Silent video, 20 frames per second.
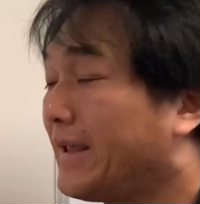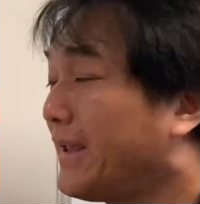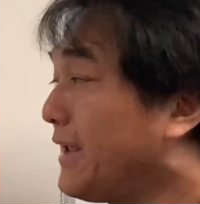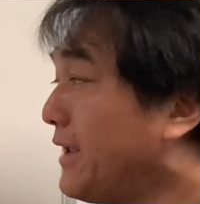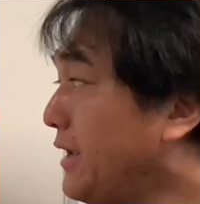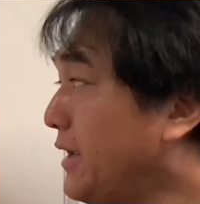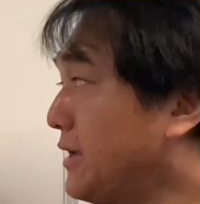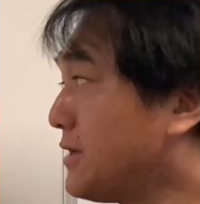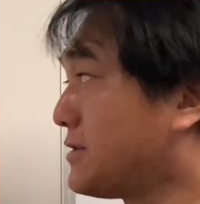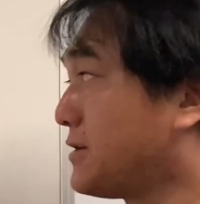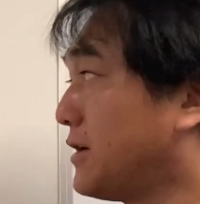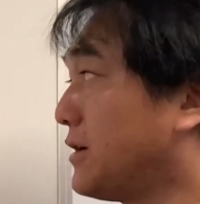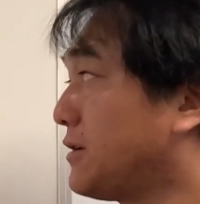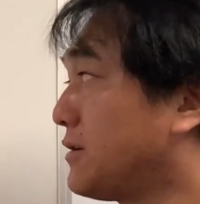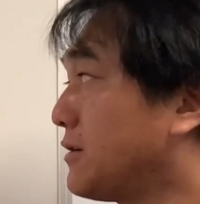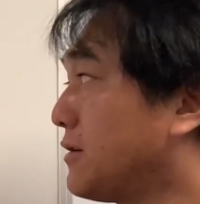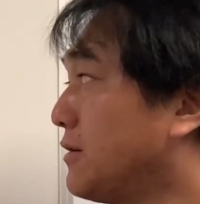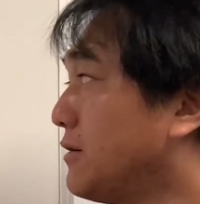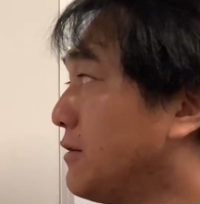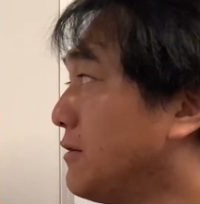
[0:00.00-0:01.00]
Is it
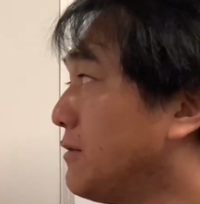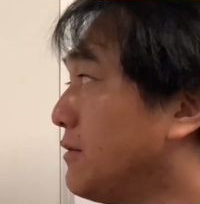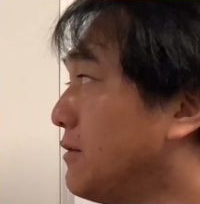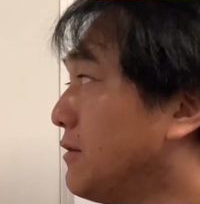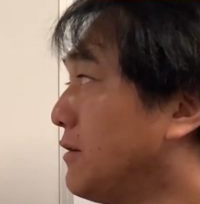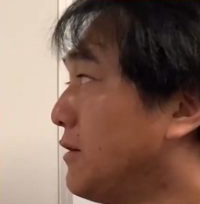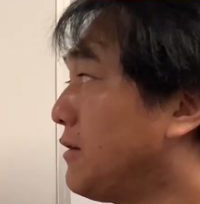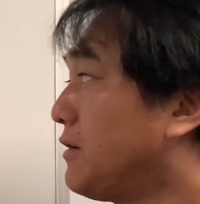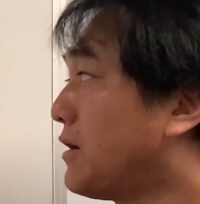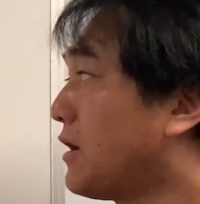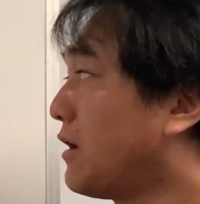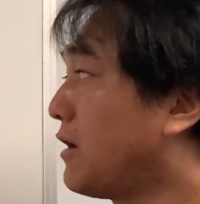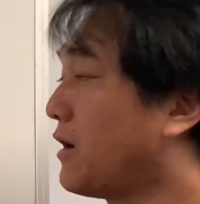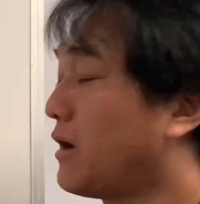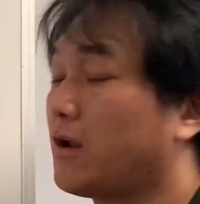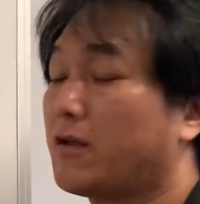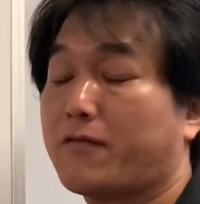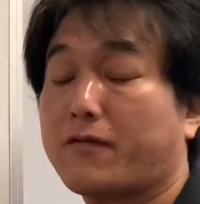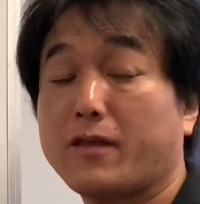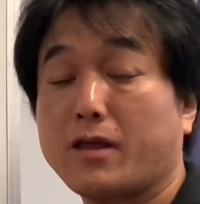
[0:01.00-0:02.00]
the
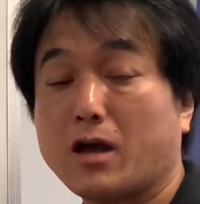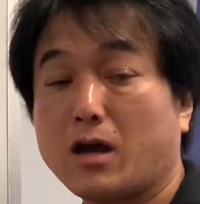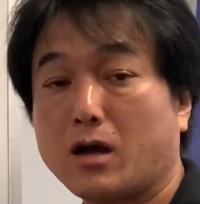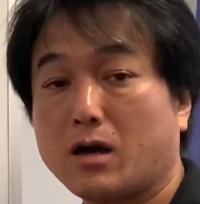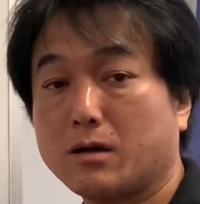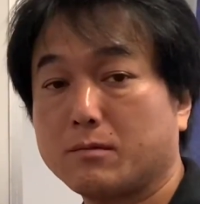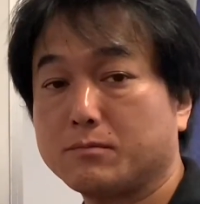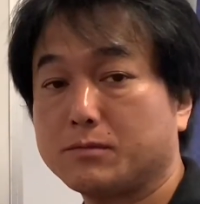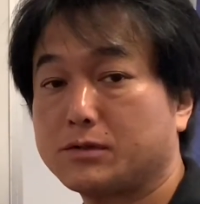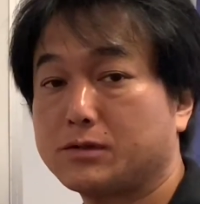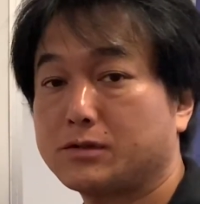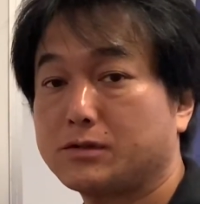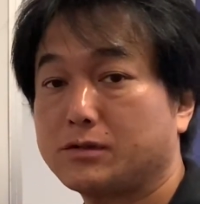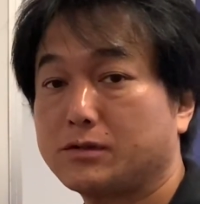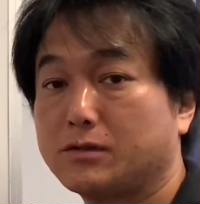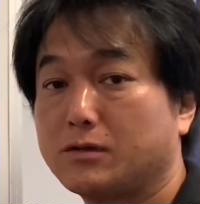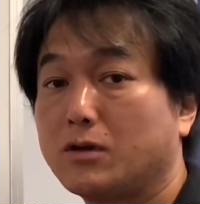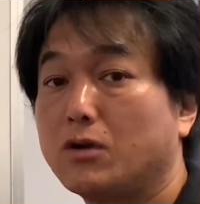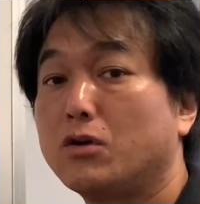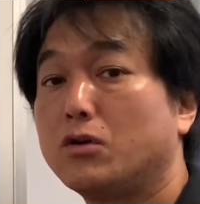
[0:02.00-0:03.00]
length of the arms?
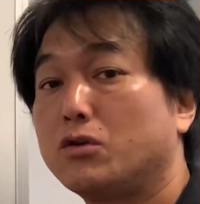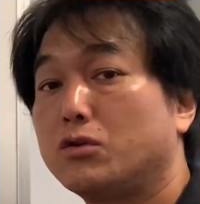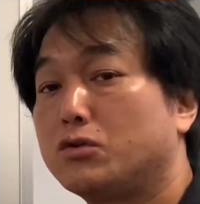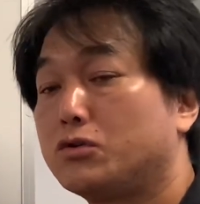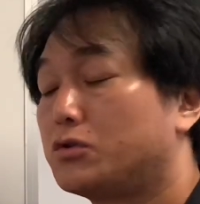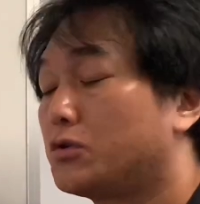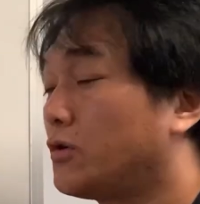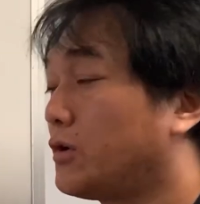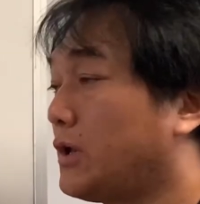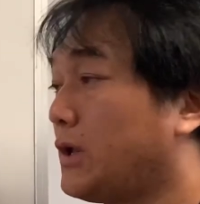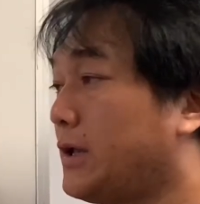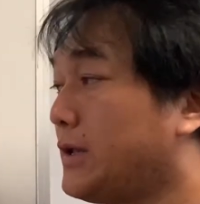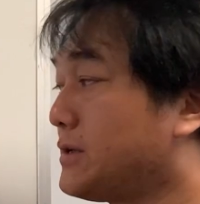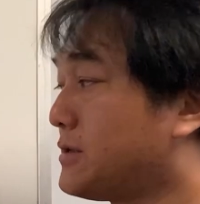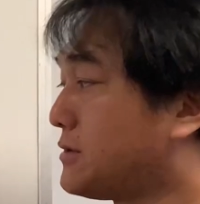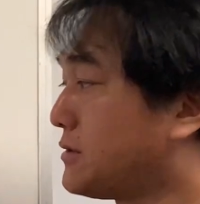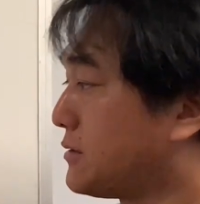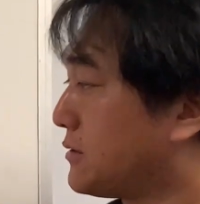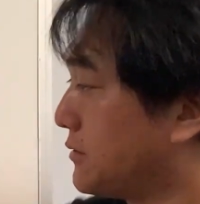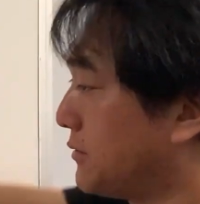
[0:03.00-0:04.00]
So
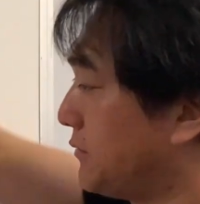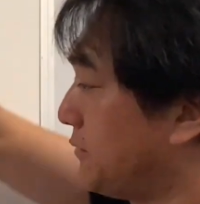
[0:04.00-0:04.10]
is